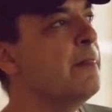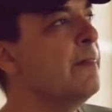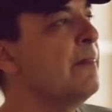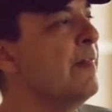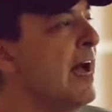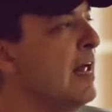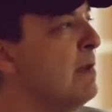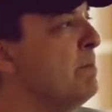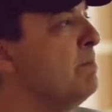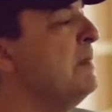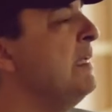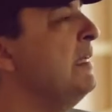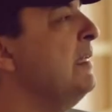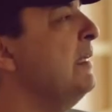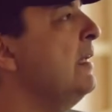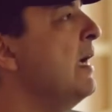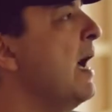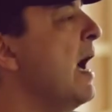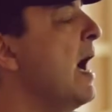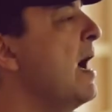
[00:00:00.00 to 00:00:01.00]
That
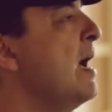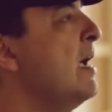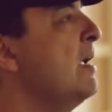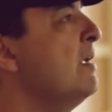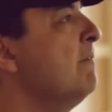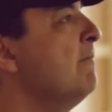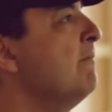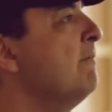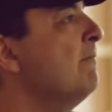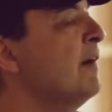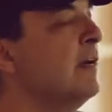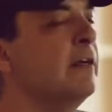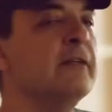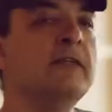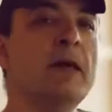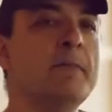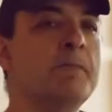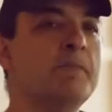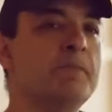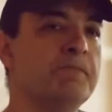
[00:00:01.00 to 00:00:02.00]
meeting, I
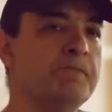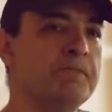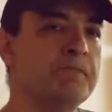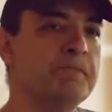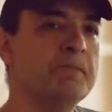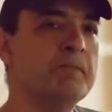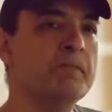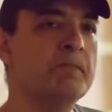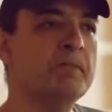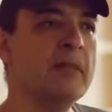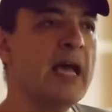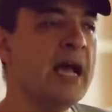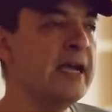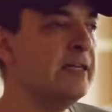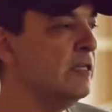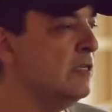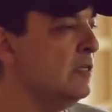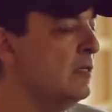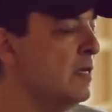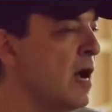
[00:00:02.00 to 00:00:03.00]
fucked up. I
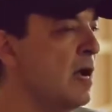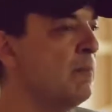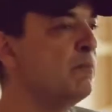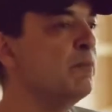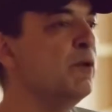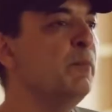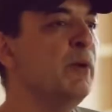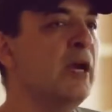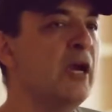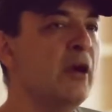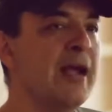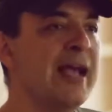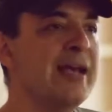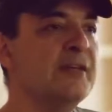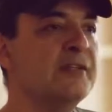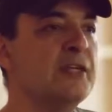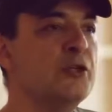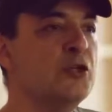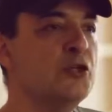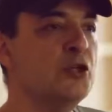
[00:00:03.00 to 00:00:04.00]
did not prepare
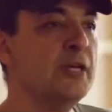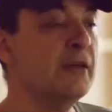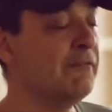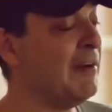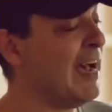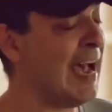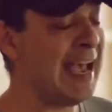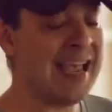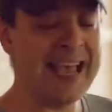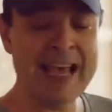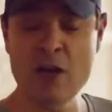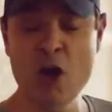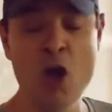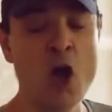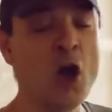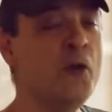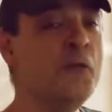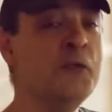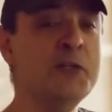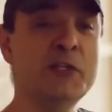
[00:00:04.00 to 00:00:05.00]
as I should have. I had
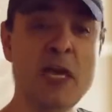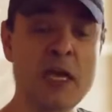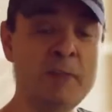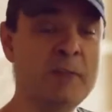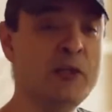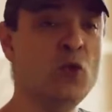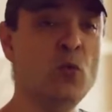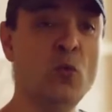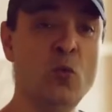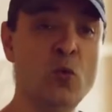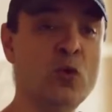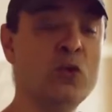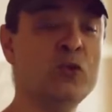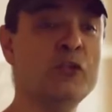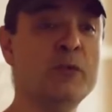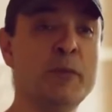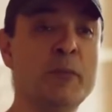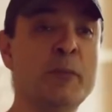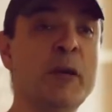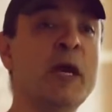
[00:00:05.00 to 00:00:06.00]
all the time in the
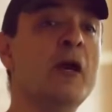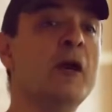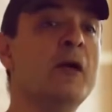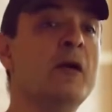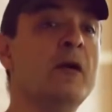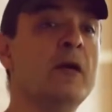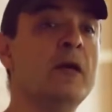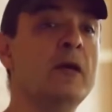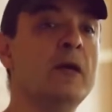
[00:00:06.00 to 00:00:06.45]
world to prepare.